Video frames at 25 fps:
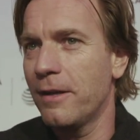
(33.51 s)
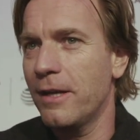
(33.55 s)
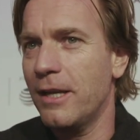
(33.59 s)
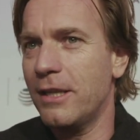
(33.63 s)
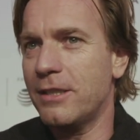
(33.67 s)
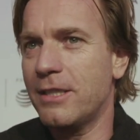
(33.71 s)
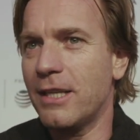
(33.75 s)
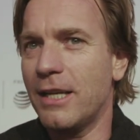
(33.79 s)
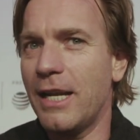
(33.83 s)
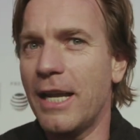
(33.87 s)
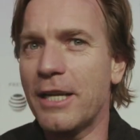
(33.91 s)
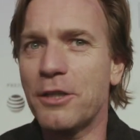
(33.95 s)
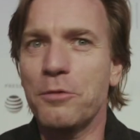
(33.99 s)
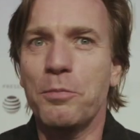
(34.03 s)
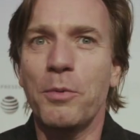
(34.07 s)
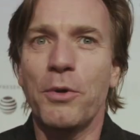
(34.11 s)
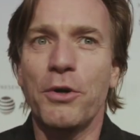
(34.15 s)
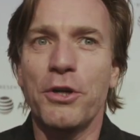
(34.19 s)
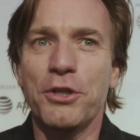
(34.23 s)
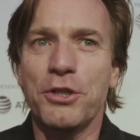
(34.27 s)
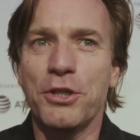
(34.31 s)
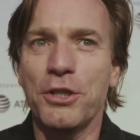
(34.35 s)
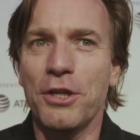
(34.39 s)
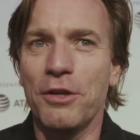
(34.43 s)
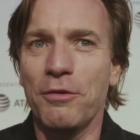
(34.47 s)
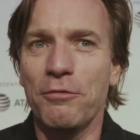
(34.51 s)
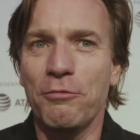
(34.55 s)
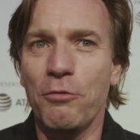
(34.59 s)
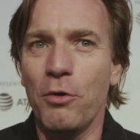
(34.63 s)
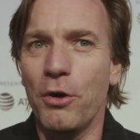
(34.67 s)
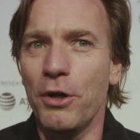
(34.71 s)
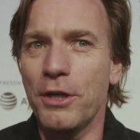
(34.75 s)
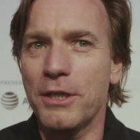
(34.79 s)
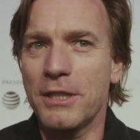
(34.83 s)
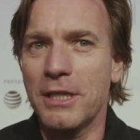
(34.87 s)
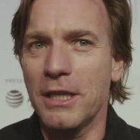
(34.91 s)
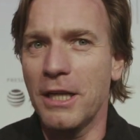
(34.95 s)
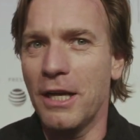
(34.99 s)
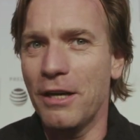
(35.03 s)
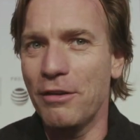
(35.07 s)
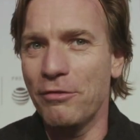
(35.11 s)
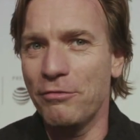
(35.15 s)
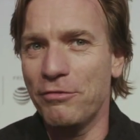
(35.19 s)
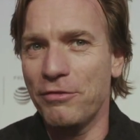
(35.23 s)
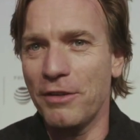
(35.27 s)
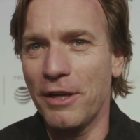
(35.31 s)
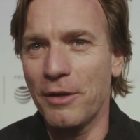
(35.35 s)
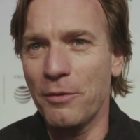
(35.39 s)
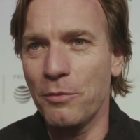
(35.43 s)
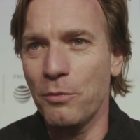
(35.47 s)
It's an exploration of what is
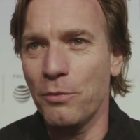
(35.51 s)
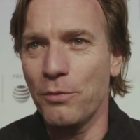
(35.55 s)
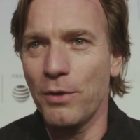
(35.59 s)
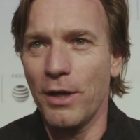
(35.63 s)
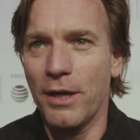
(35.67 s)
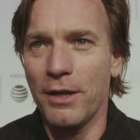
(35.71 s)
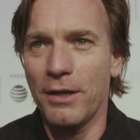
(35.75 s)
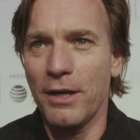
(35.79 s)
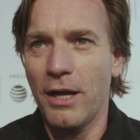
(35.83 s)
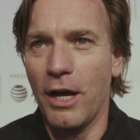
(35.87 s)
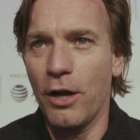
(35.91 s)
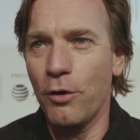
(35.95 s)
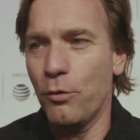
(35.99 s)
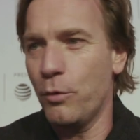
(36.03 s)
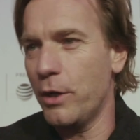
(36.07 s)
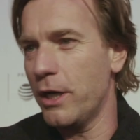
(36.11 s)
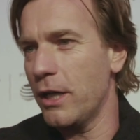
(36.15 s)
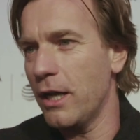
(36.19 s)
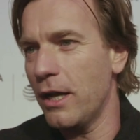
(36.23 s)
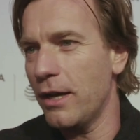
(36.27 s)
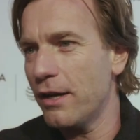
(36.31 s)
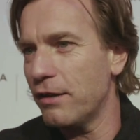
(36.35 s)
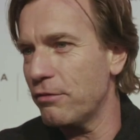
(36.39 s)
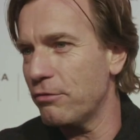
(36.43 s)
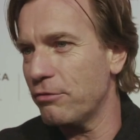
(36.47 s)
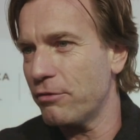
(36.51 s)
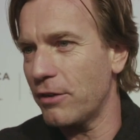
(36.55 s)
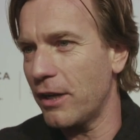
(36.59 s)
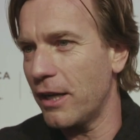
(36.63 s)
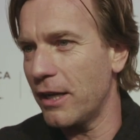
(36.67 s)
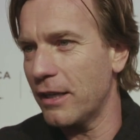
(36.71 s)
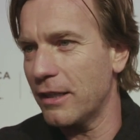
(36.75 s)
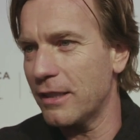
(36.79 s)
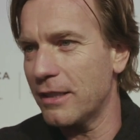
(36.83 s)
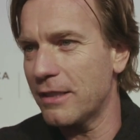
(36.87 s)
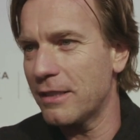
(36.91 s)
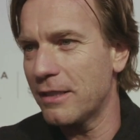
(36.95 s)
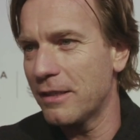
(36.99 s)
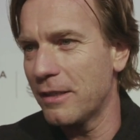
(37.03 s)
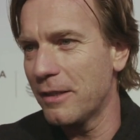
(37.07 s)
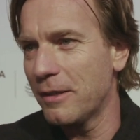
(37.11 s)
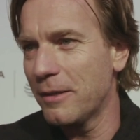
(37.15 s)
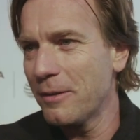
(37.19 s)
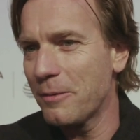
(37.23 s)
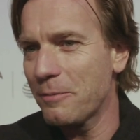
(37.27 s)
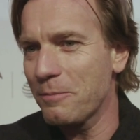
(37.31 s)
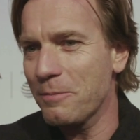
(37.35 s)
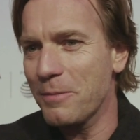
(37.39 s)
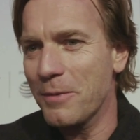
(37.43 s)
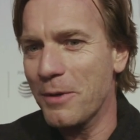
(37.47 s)
love and how we love and
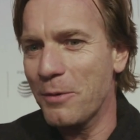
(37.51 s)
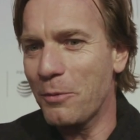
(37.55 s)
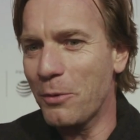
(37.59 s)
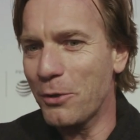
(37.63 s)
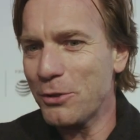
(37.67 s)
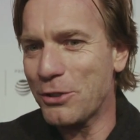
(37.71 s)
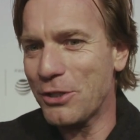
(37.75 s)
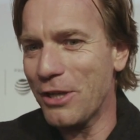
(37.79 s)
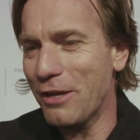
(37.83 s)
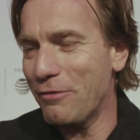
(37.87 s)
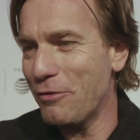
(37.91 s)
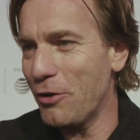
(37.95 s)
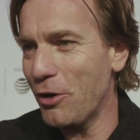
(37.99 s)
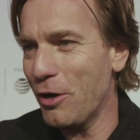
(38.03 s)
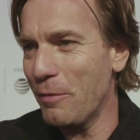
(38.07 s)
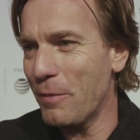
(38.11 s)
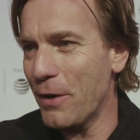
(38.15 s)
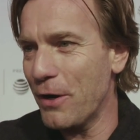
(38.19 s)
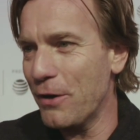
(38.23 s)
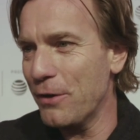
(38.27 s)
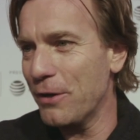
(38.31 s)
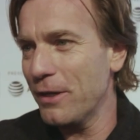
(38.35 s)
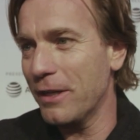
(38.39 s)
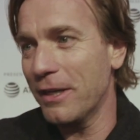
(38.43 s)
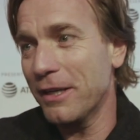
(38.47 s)
what's love all about.